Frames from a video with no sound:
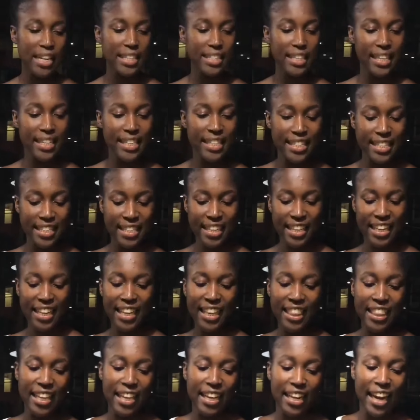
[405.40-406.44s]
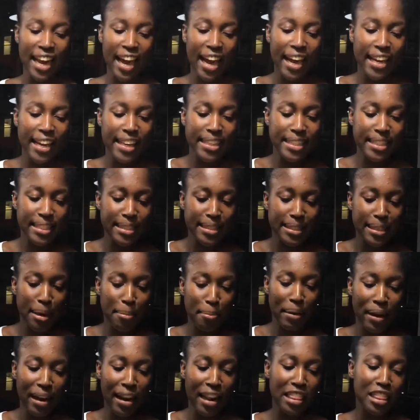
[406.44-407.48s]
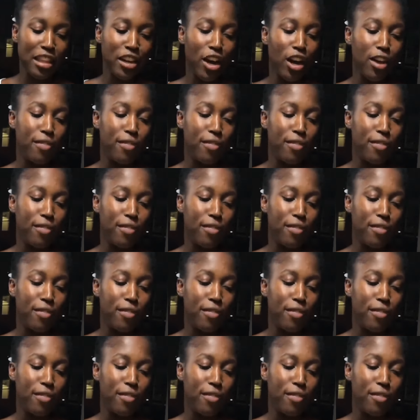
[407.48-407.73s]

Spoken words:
can see the nice plethora of